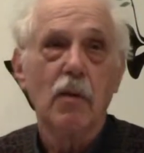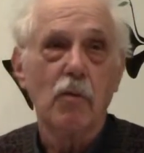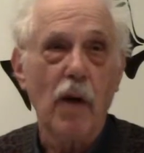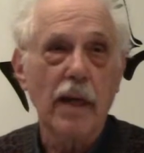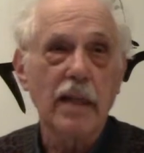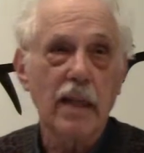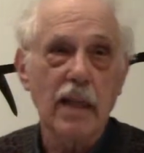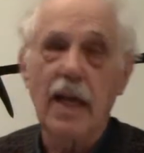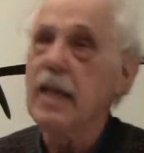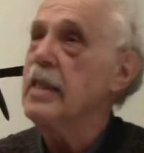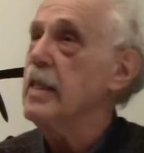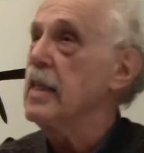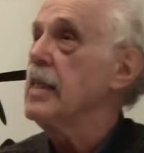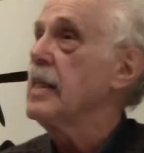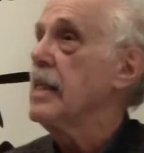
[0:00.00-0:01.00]

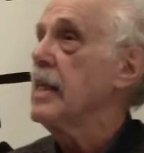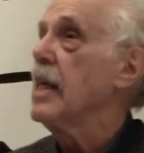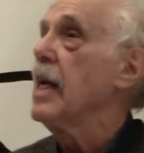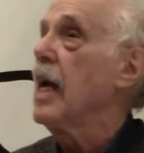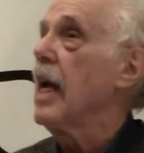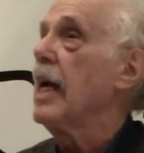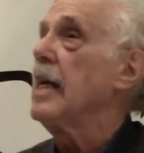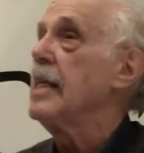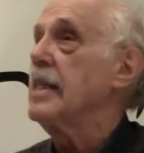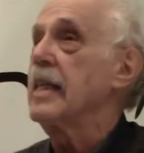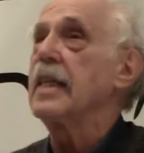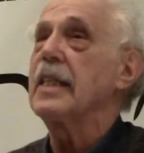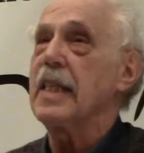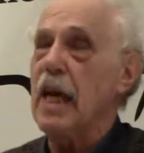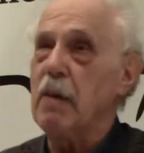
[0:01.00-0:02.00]
regulations is
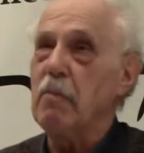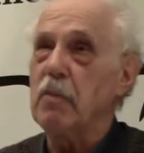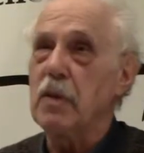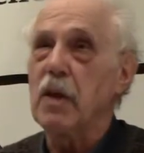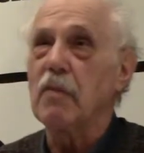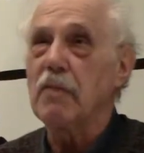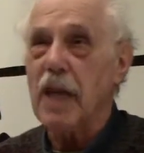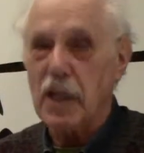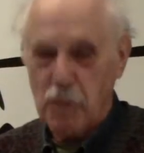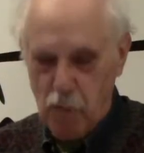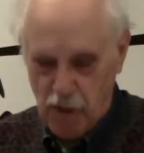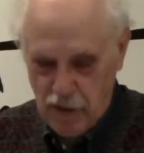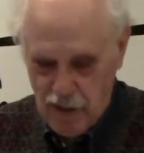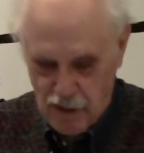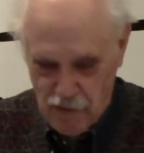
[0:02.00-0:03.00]
the example of, guess
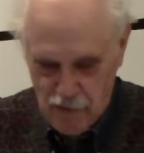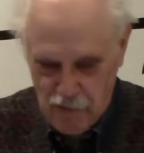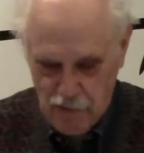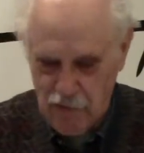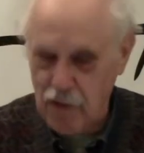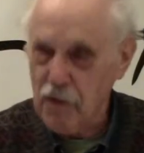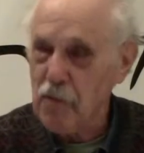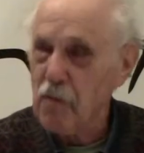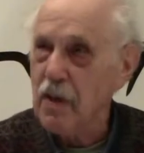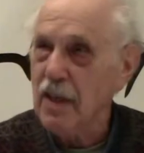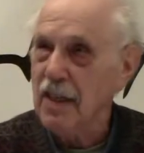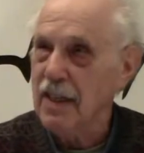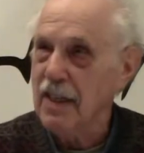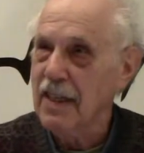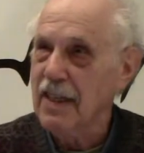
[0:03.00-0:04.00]
what country of the three?